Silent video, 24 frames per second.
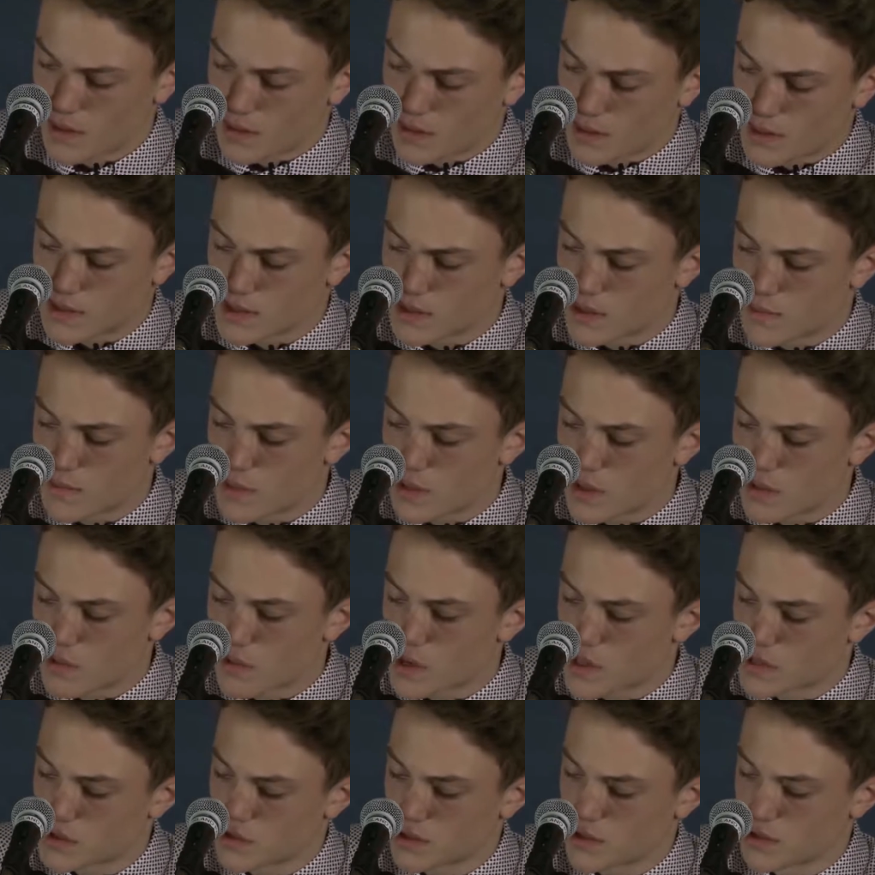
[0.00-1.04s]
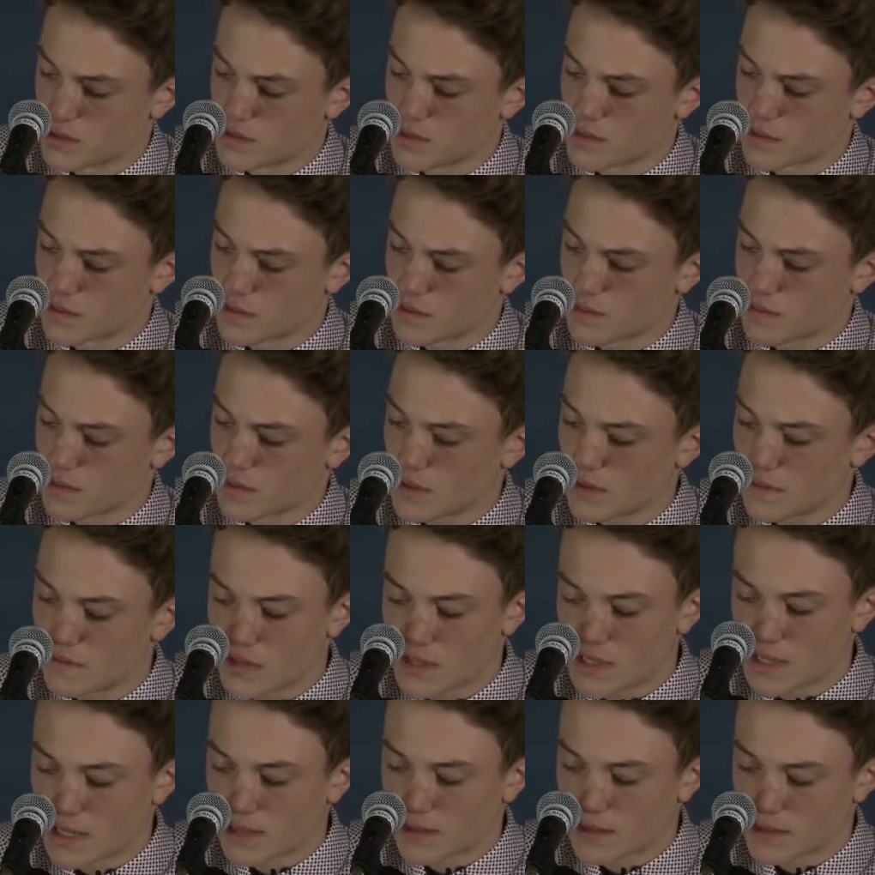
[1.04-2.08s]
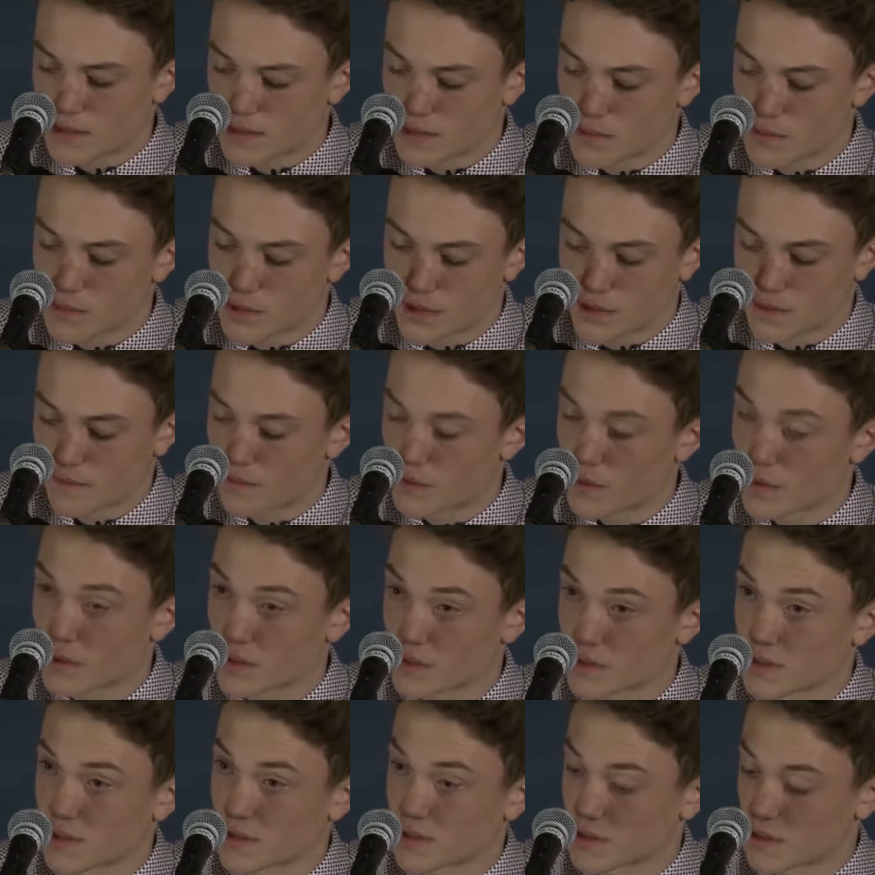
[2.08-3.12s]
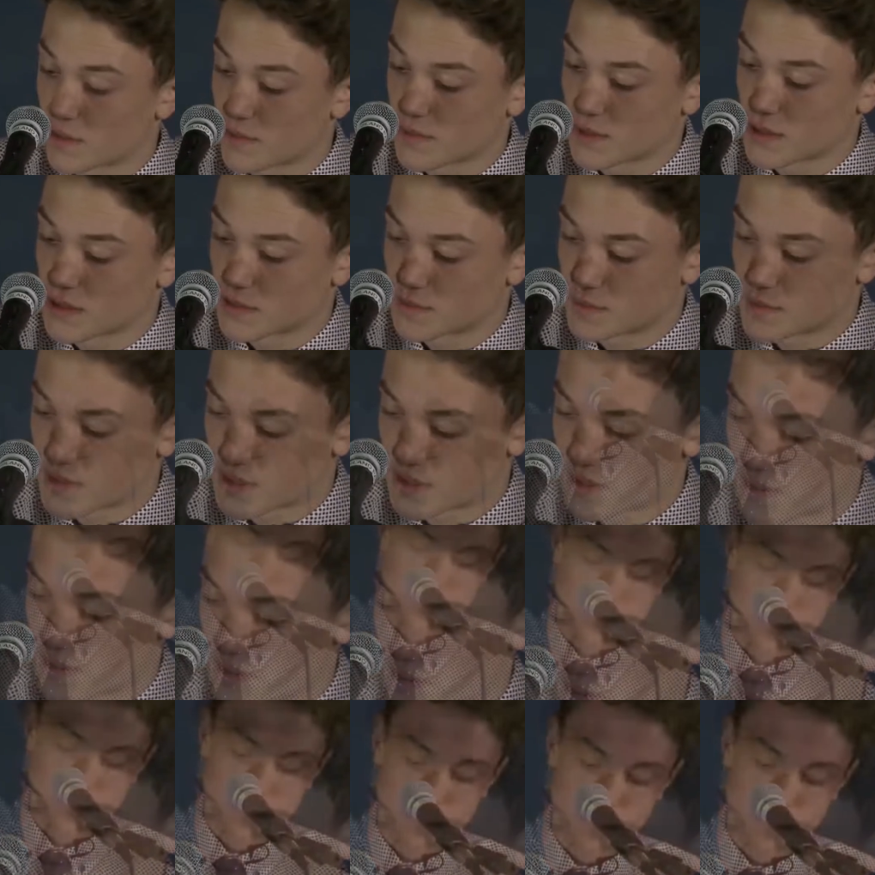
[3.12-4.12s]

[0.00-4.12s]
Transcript: This can be questions or even telling someone to focus on something specific.